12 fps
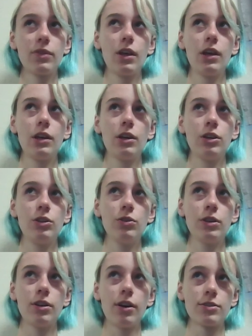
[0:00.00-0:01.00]
You can
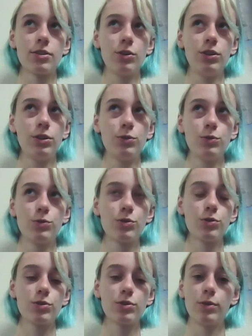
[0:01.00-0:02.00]
also use
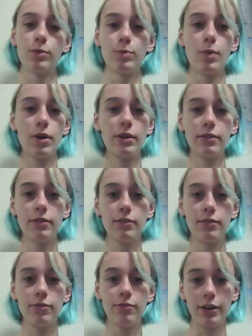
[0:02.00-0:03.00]
some
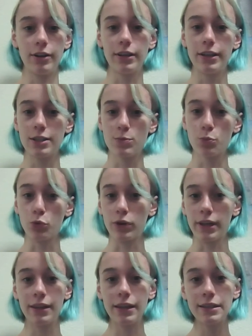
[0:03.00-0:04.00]
various
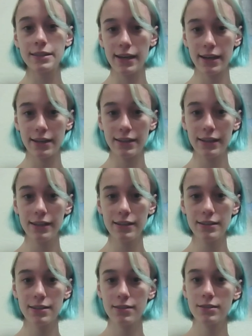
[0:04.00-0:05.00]
breathing techniques.
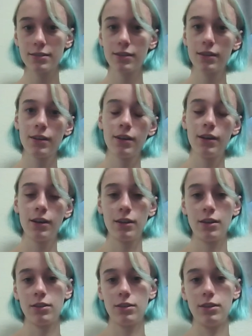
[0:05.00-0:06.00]

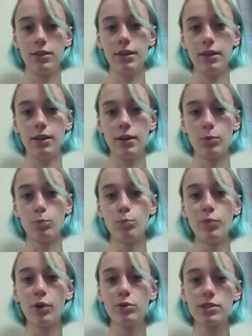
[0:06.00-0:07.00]
The
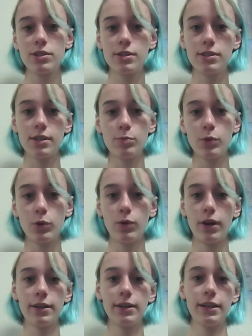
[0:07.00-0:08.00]
most simple one
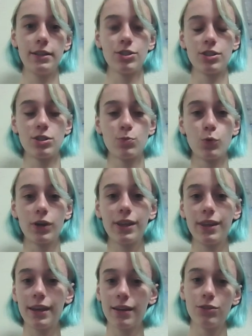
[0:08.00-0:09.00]
is just breathing in
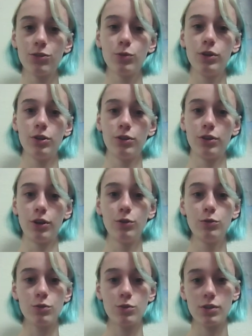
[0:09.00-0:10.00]
through your nose
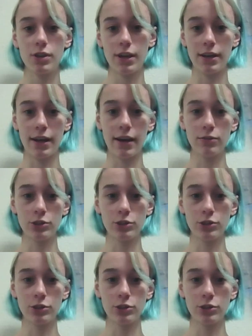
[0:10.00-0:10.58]
and out your